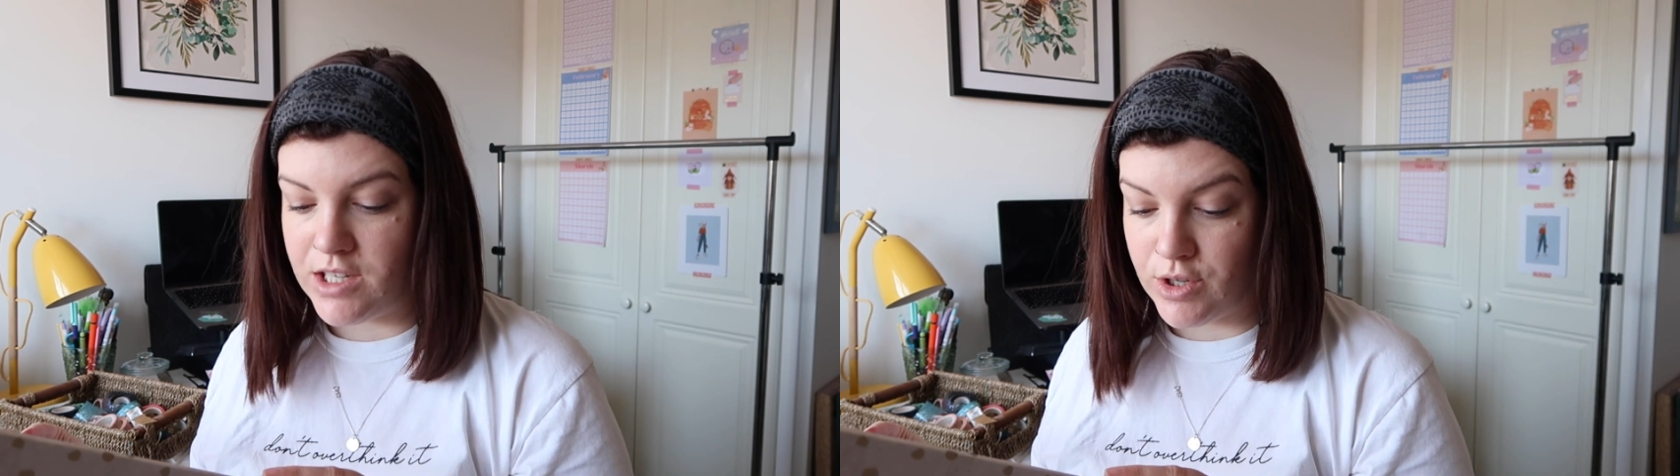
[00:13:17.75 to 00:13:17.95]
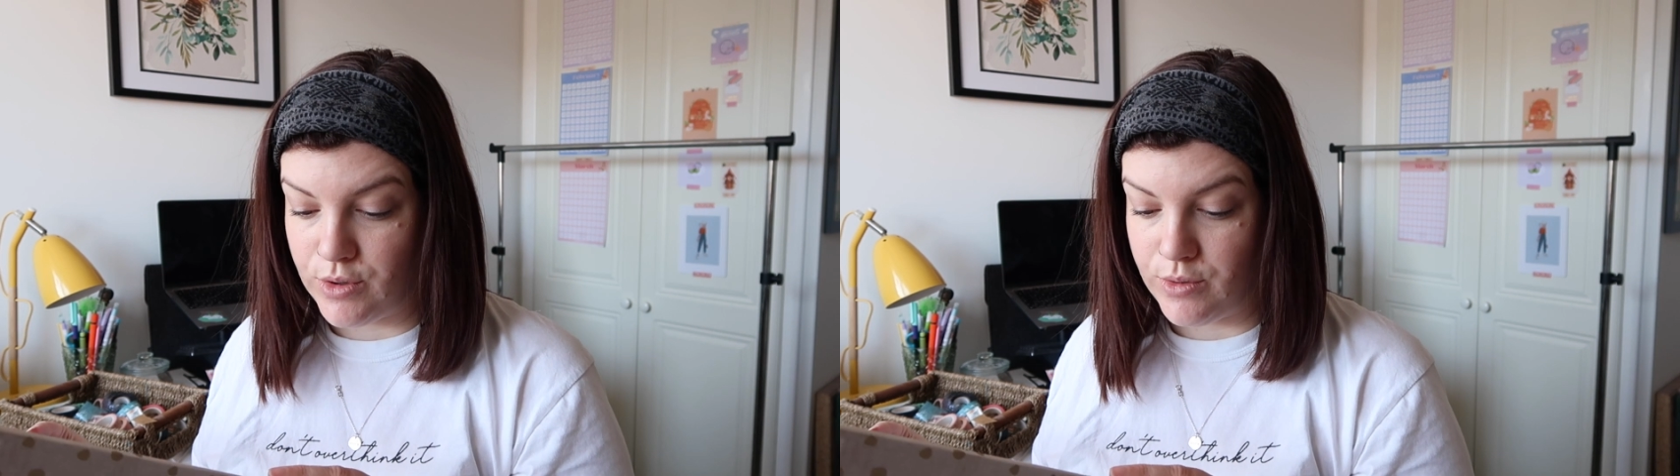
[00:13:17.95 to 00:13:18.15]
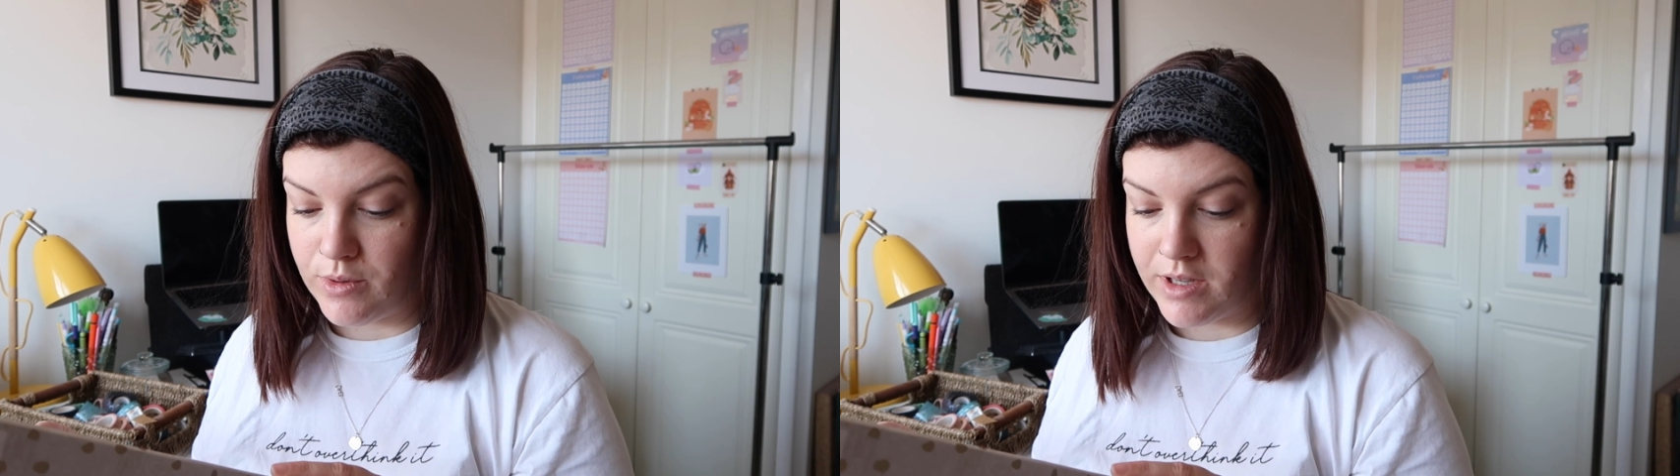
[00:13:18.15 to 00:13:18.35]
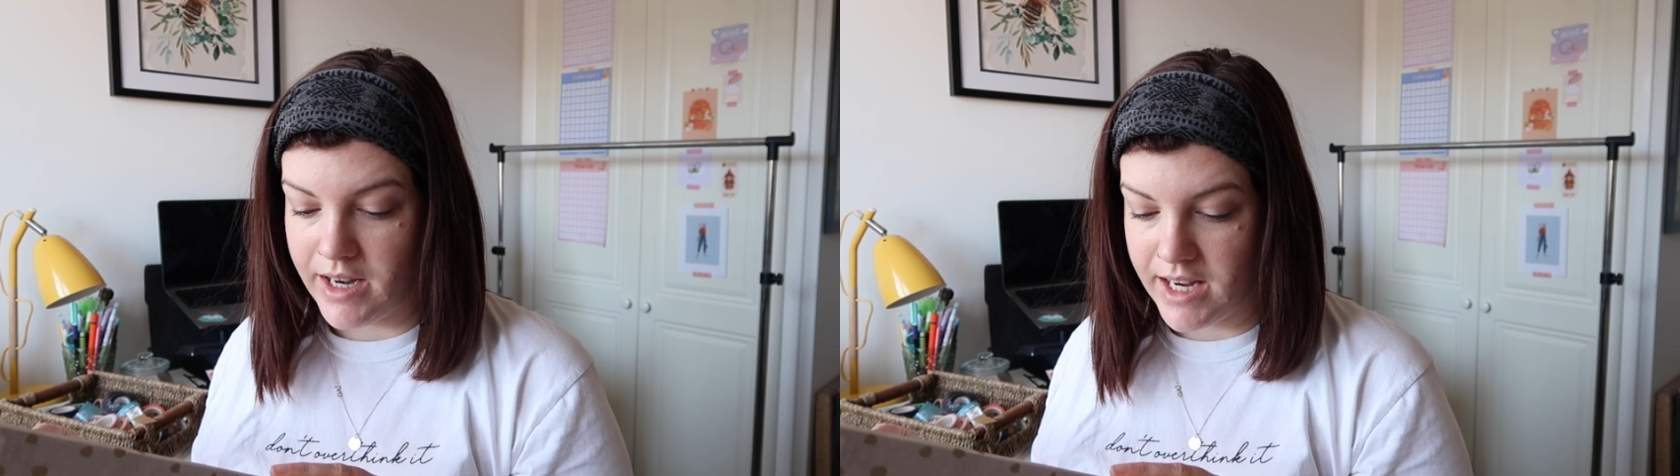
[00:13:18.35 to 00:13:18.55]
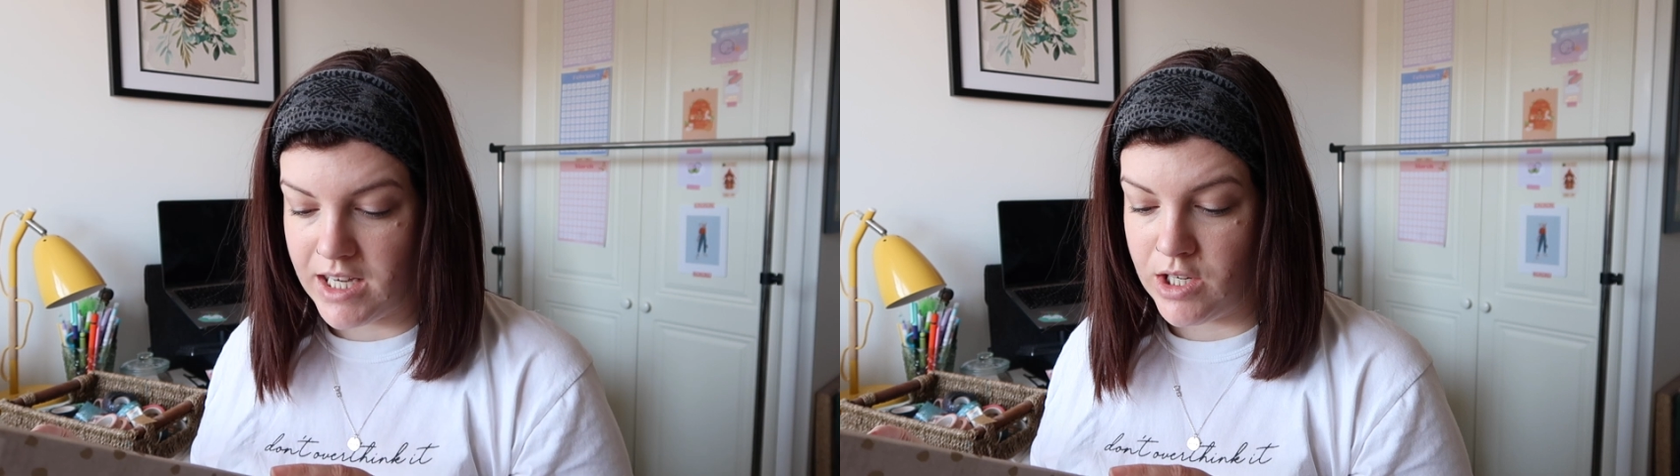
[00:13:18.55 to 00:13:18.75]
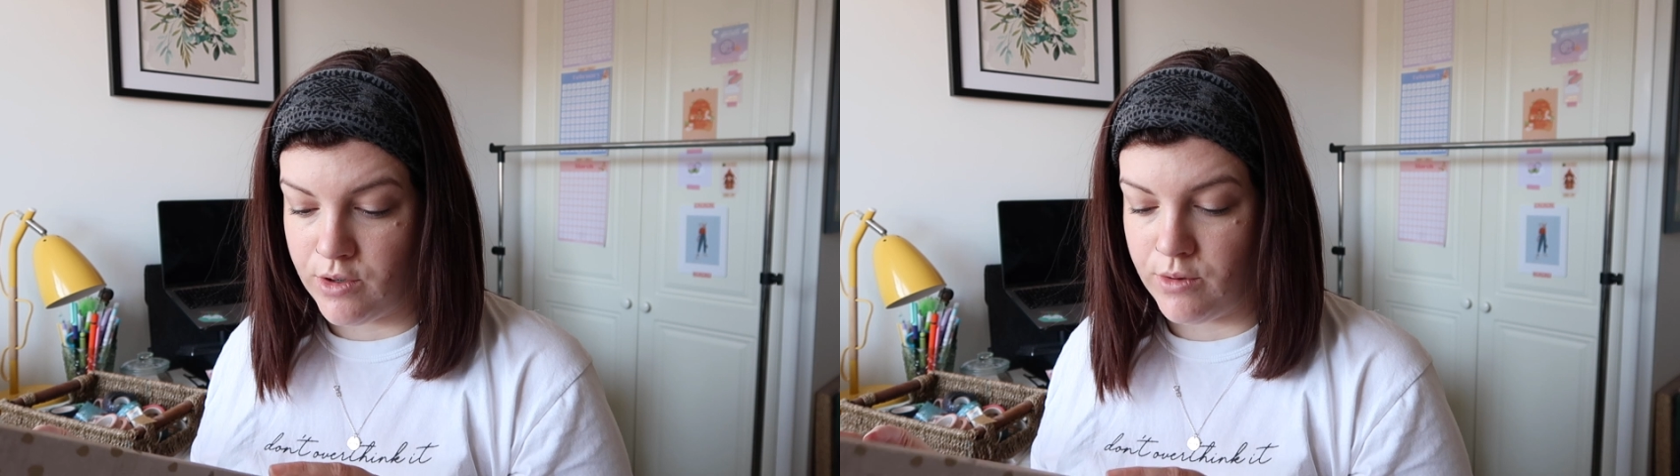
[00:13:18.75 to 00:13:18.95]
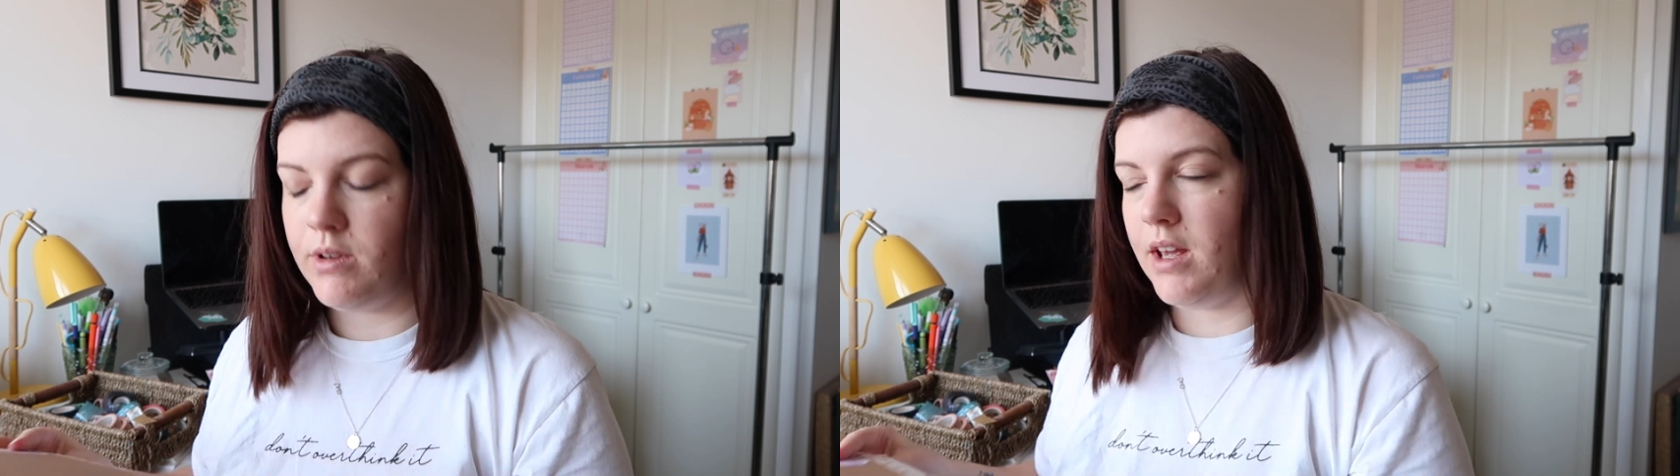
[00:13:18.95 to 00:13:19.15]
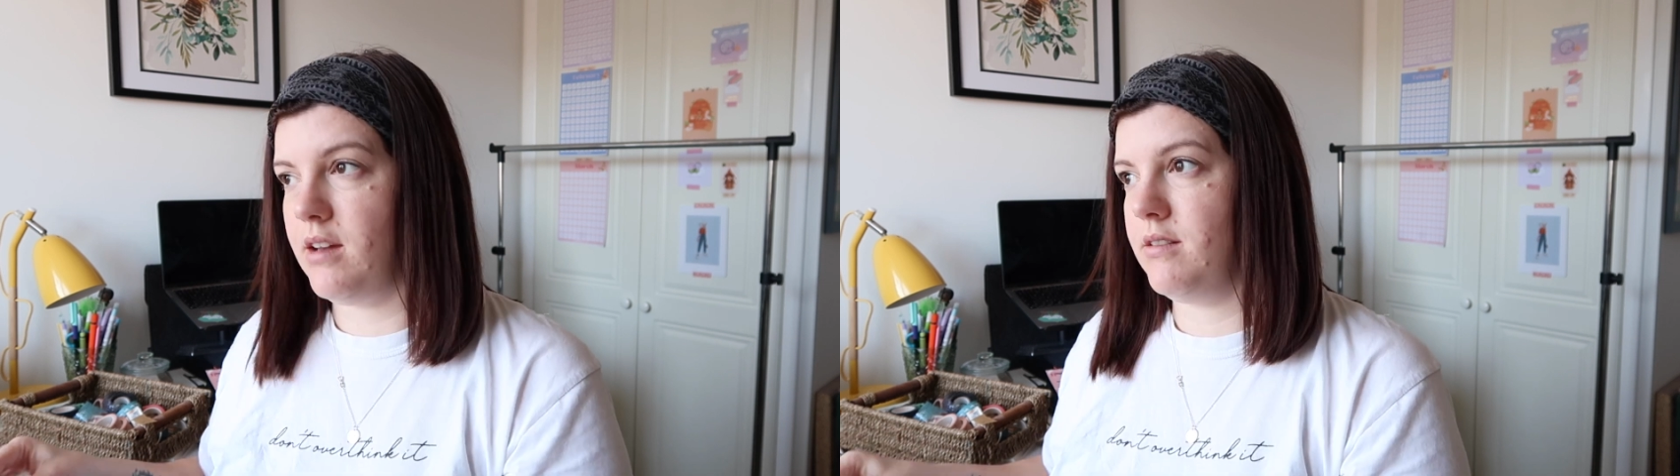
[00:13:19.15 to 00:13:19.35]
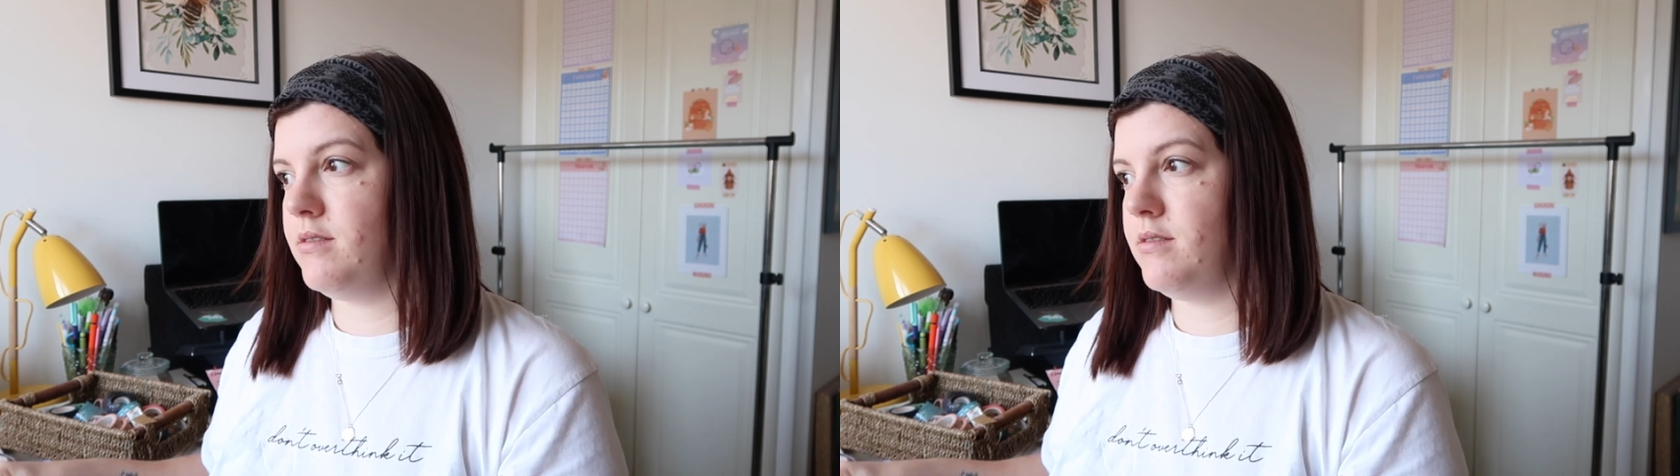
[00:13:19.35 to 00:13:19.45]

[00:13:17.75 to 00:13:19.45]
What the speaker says: New, yeah,